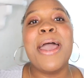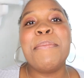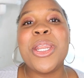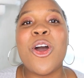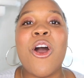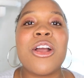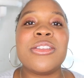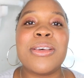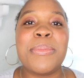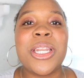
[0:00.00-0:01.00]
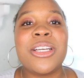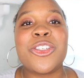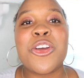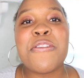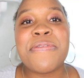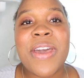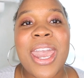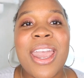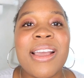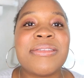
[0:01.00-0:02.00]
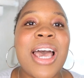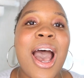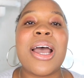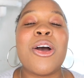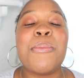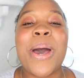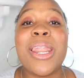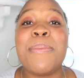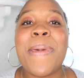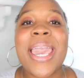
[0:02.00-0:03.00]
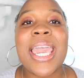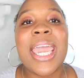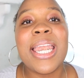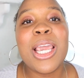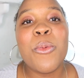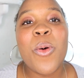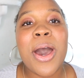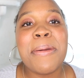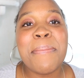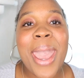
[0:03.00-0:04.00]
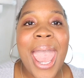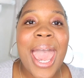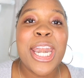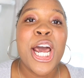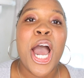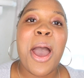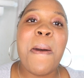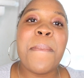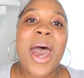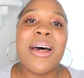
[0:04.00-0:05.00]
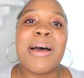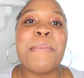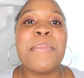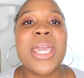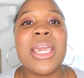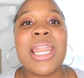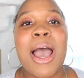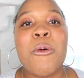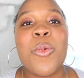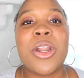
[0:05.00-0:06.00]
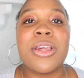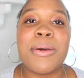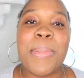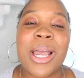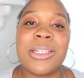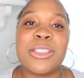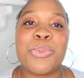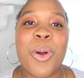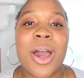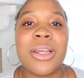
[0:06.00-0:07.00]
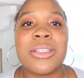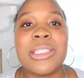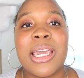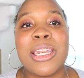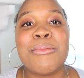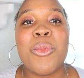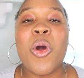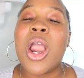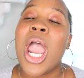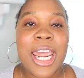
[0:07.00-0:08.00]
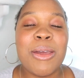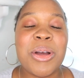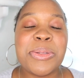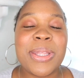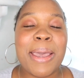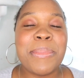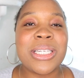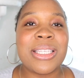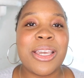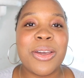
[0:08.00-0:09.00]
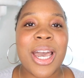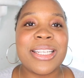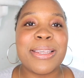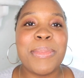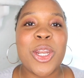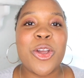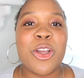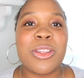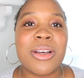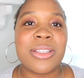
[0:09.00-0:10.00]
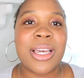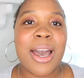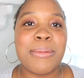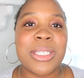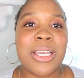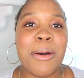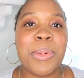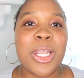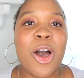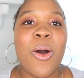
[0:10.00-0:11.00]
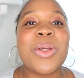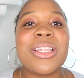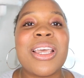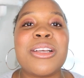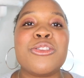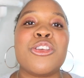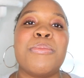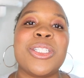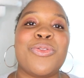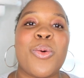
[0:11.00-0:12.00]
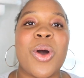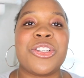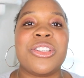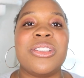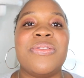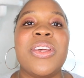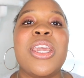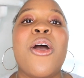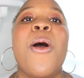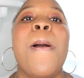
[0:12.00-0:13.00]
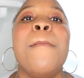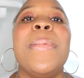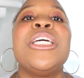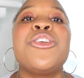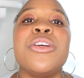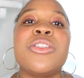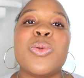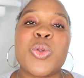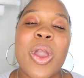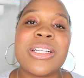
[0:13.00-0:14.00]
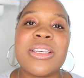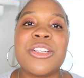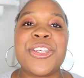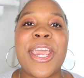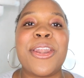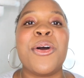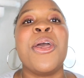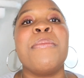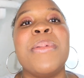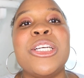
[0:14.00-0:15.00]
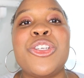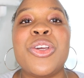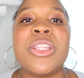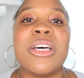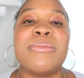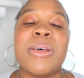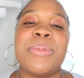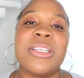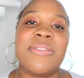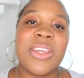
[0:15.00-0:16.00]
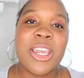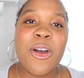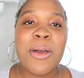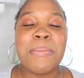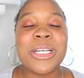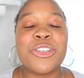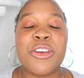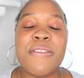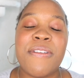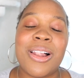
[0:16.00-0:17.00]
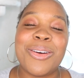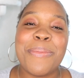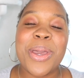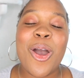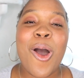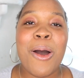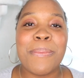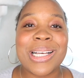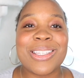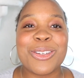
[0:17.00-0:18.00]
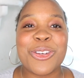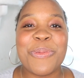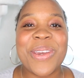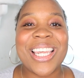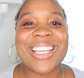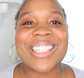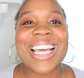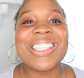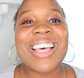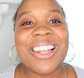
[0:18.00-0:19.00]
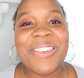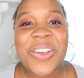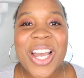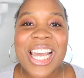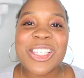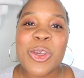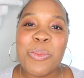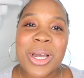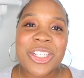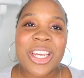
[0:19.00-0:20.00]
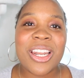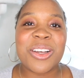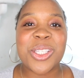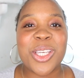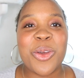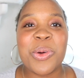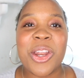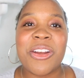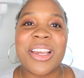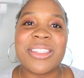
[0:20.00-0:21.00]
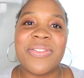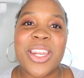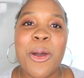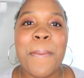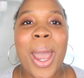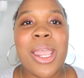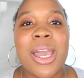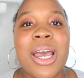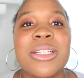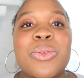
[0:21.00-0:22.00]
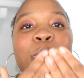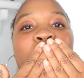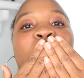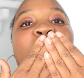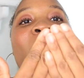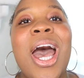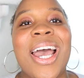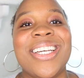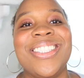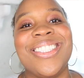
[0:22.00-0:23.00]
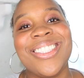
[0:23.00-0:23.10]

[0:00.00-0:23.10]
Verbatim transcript: Let me know, are some of these your faves? I hope I didn't make anyone mad about me not wanting to buy these products anymore. Anyway, so that being said, you guys, let me know your thoughts and comments down below. I want to thank you so much for watching this video. Make sure you subscribe to the channel. Make sure you thumbs up this video and make sure you're following me on all my social media sites. I love you guys so much and I'll see you in our next video. Bye, you guys. Mwah.